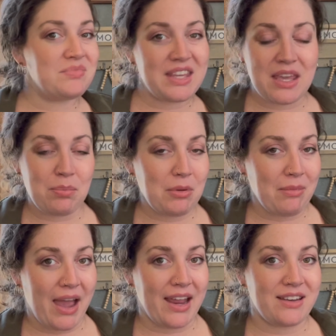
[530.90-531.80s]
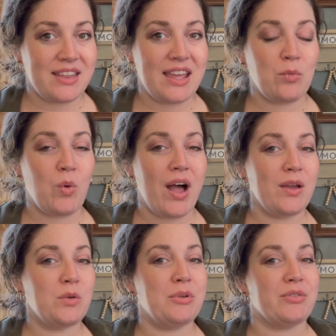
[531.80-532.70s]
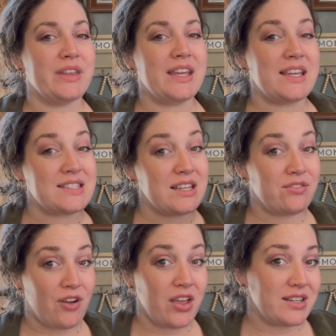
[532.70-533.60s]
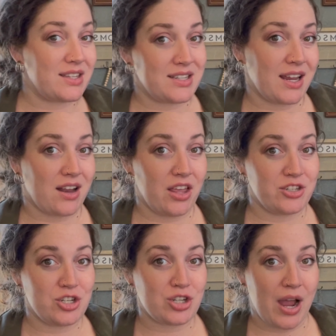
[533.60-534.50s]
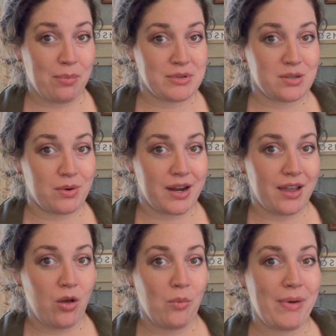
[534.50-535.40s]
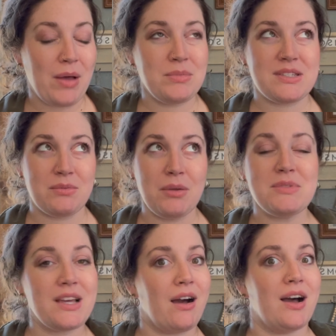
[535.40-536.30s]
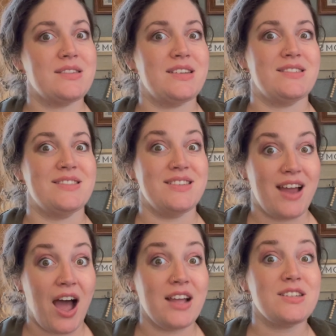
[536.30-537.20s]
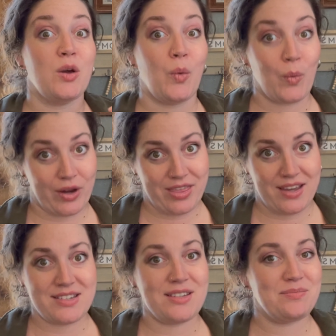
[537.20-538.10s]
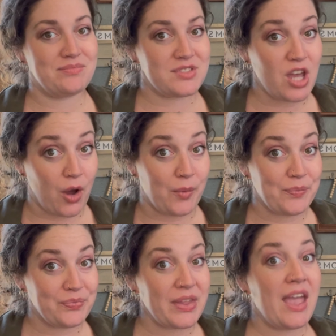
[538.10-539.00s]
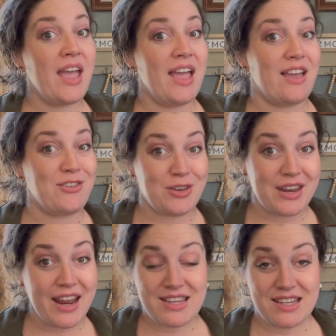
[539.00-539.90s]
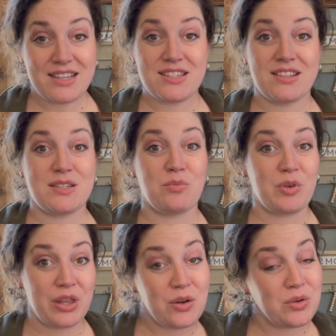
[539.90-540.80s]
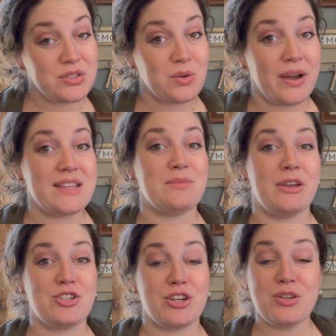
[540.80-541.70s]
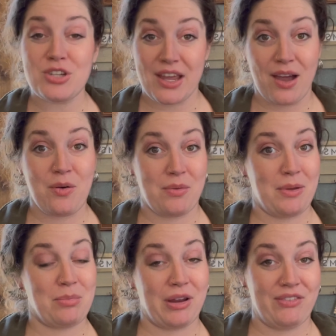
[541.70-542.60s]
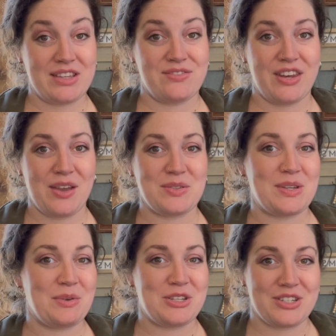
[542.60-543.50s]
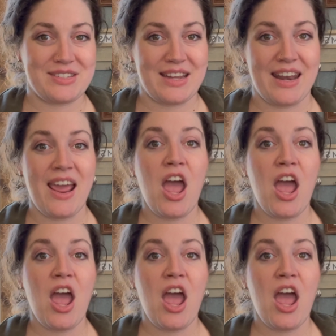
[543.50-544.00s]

keep in mind that while it would be really easy to fall into the technology trap as a work at home mom, sometimes the cost is not worth it. So if you need ideas on some really cool toys, make sure you check out one of my previous videos that we just did